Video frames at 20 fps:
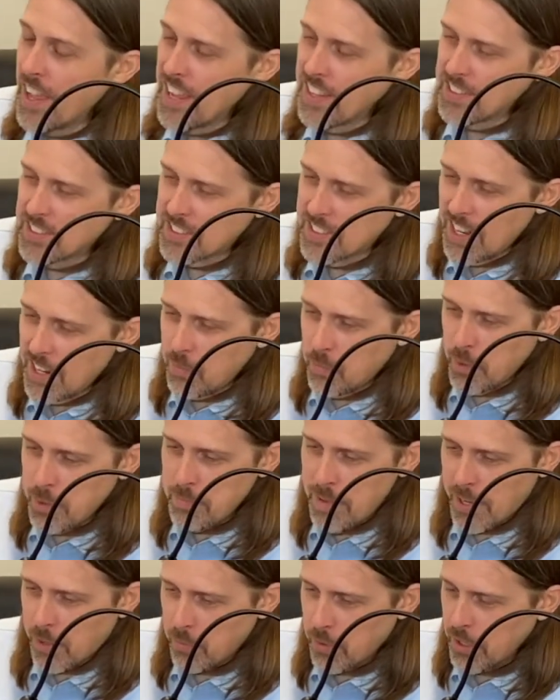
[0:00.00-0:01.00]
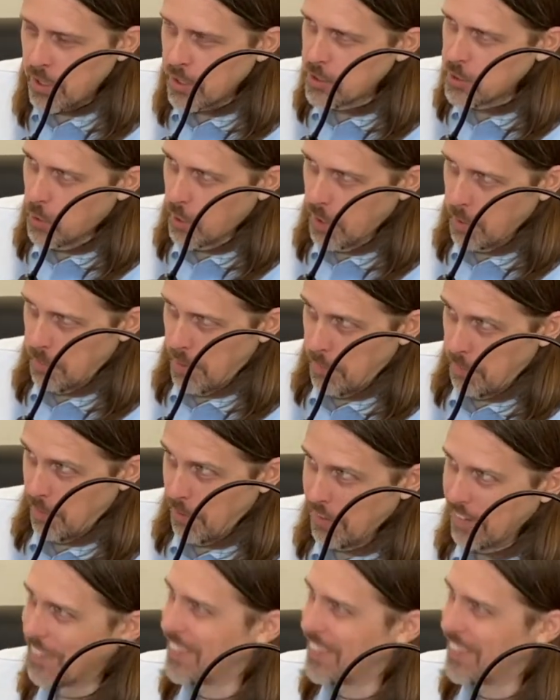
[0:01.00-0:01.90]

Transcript: Instead, we make a run on toilet paper.